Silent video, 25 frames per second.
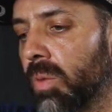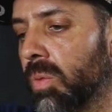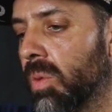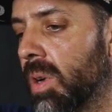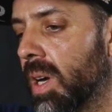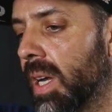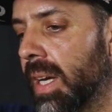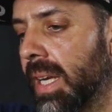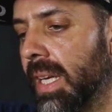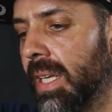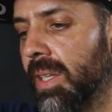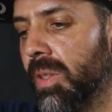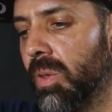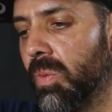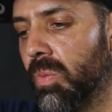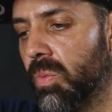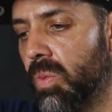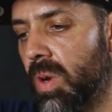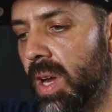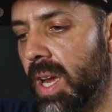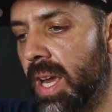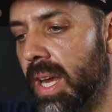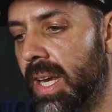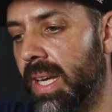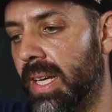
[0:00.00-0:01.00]
Riding in the
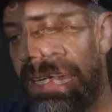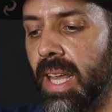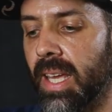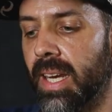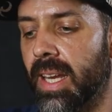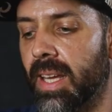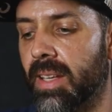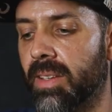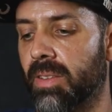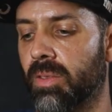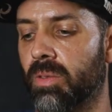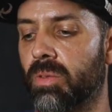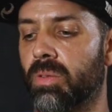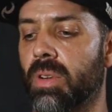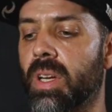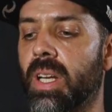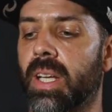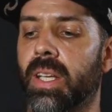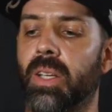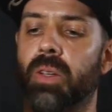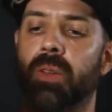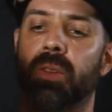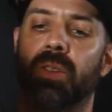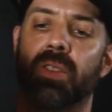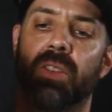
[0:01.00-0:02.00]
rain, it has a
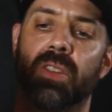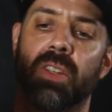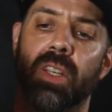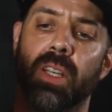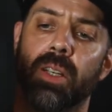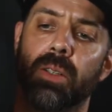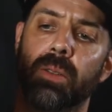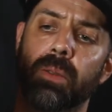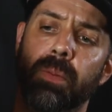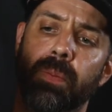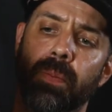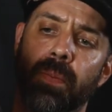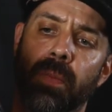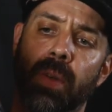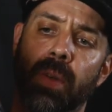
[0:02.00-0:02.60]
really good seal.